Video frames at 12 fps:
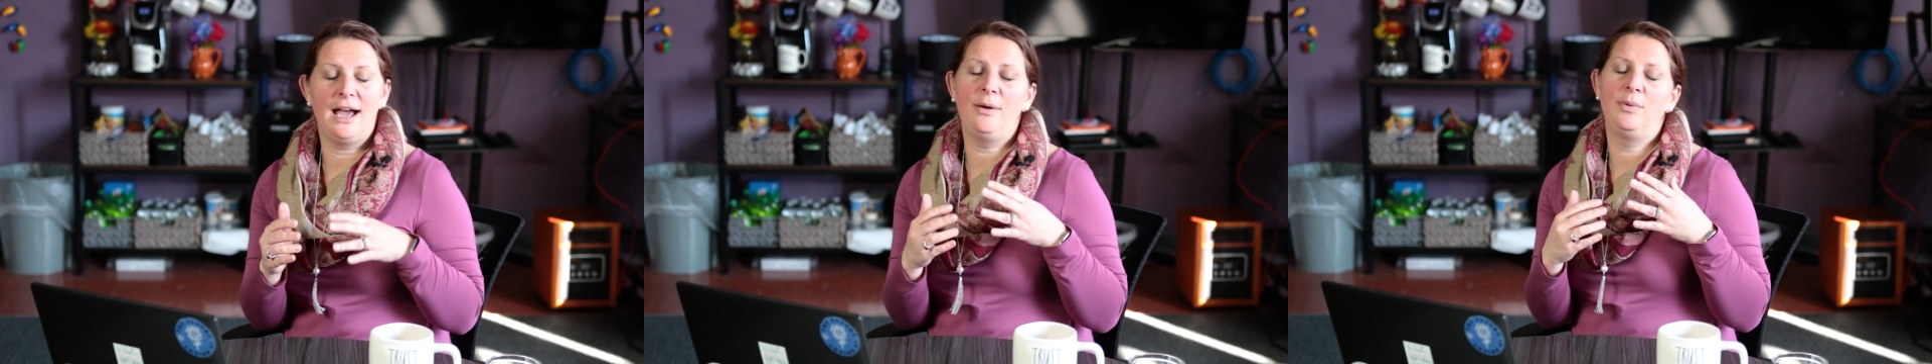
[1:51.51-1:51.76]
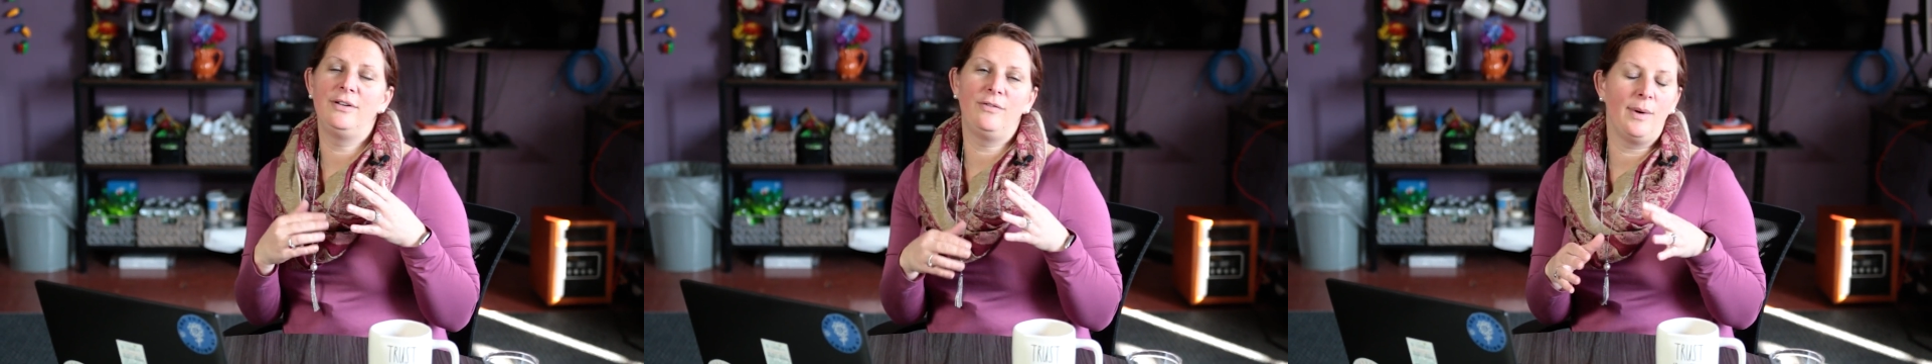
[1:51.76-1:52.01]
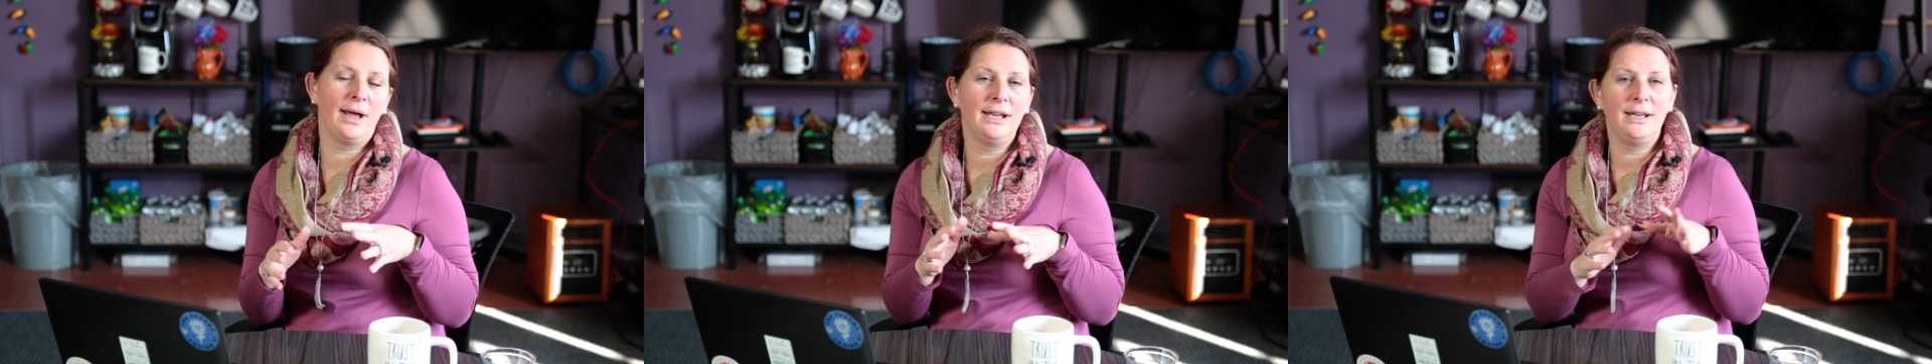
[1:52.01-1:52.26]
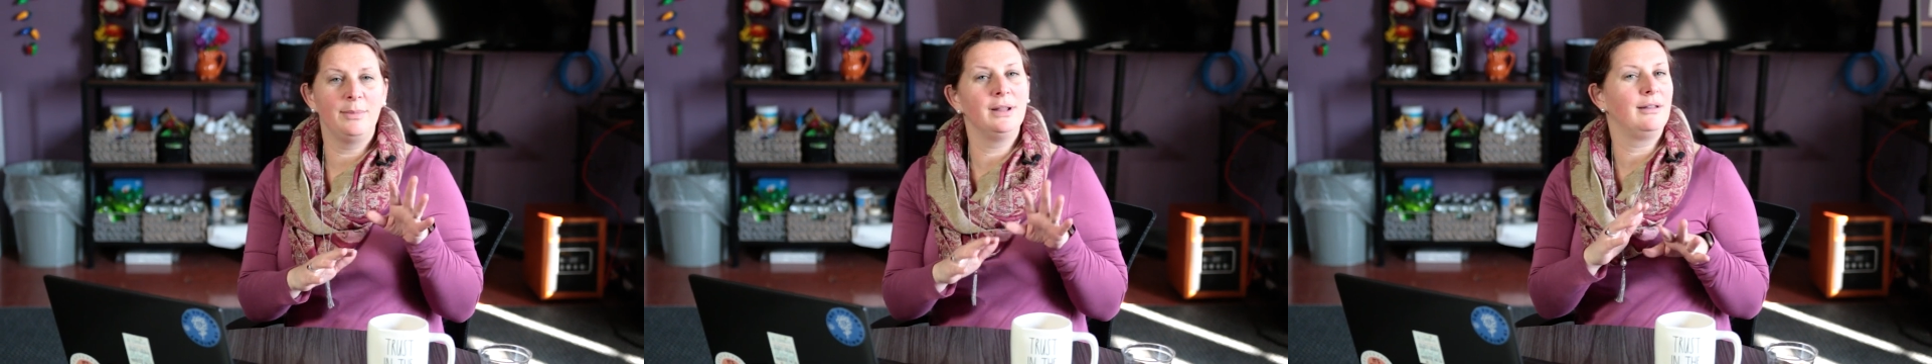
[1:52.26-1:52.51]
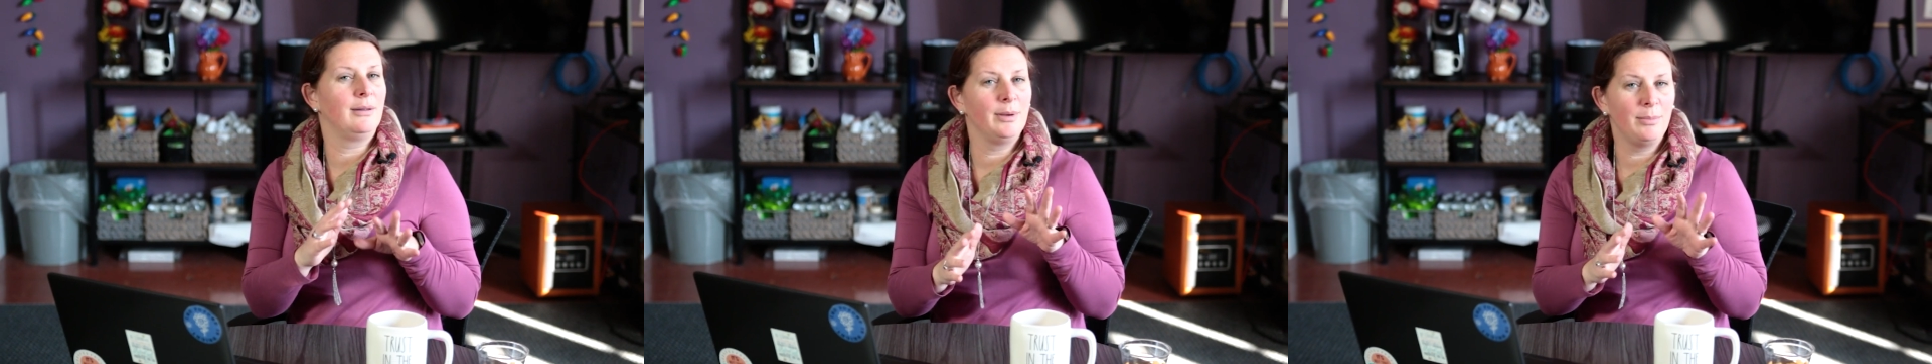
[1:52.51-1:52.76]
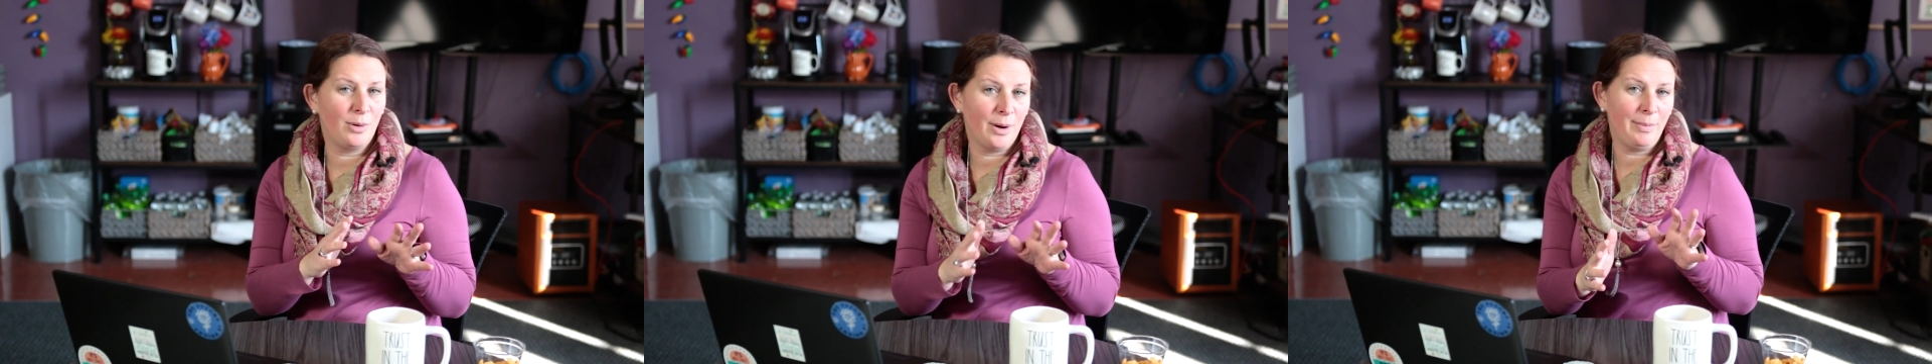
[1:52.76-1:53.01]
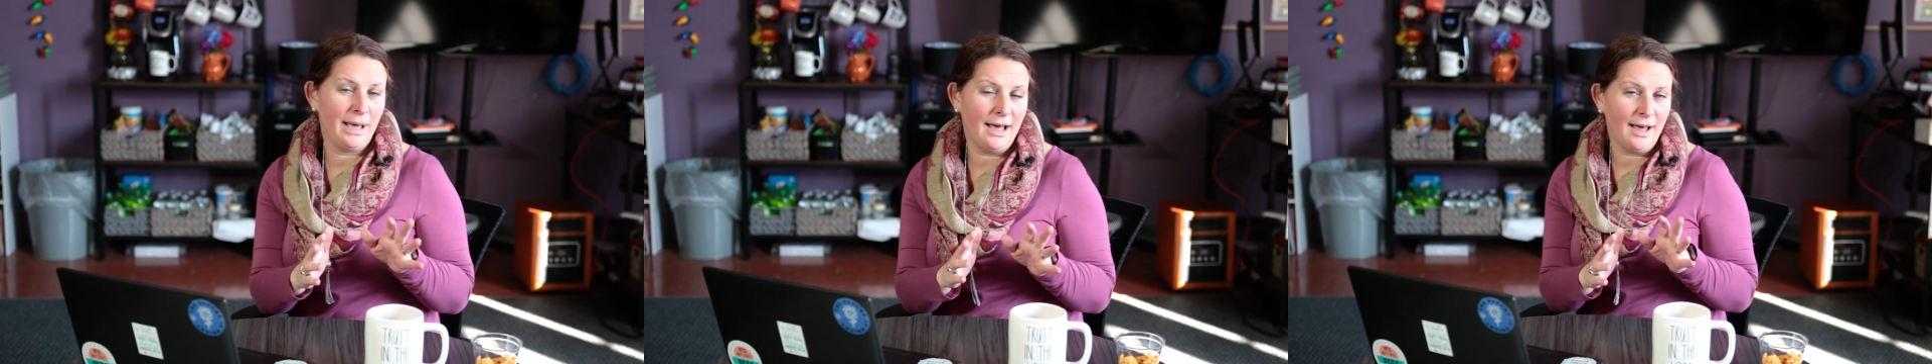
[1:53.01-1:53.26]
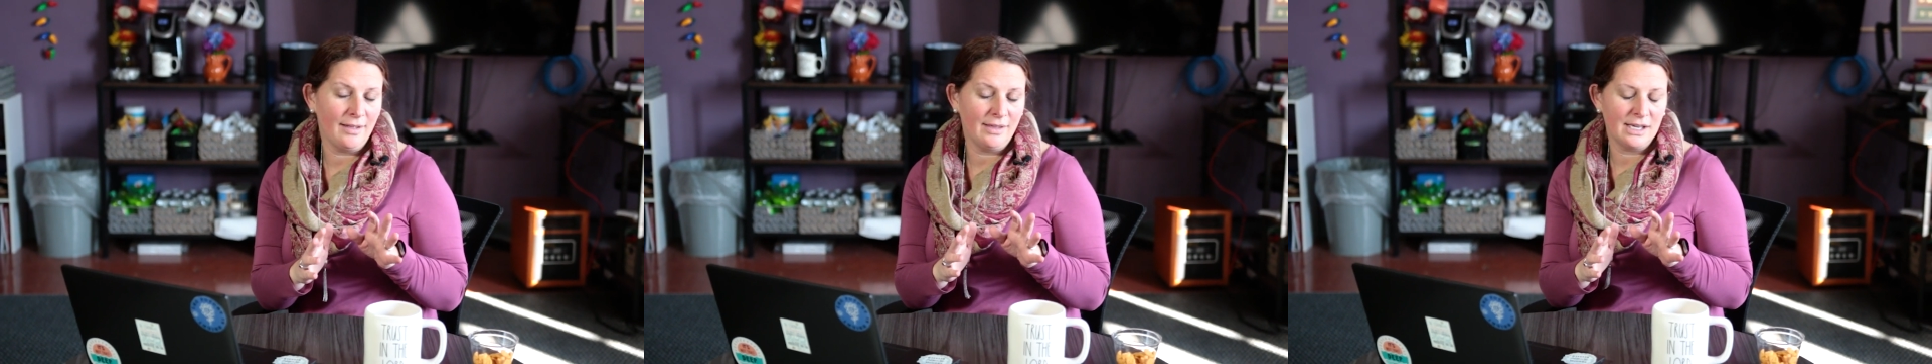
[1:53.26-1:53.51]
I would have wanted him a little bit more
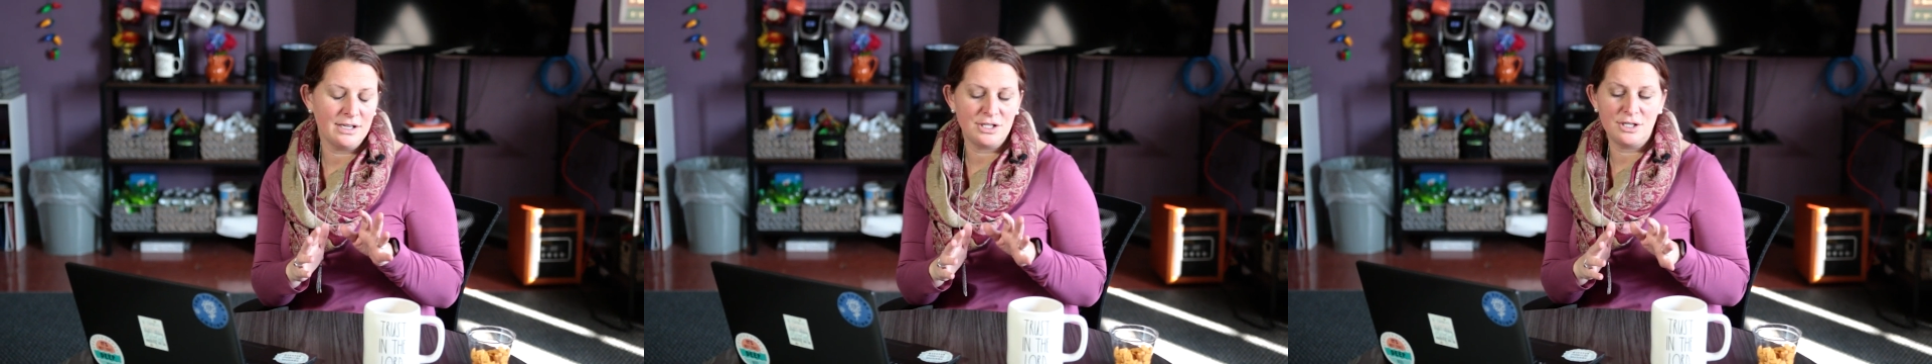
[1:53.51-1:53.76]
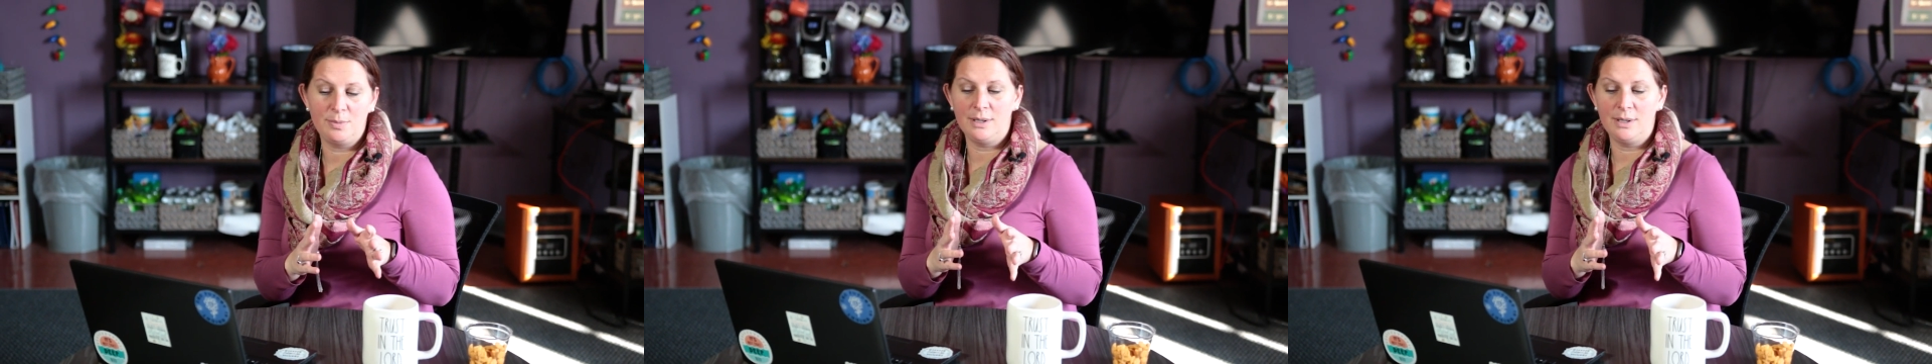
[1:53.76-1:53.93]
polished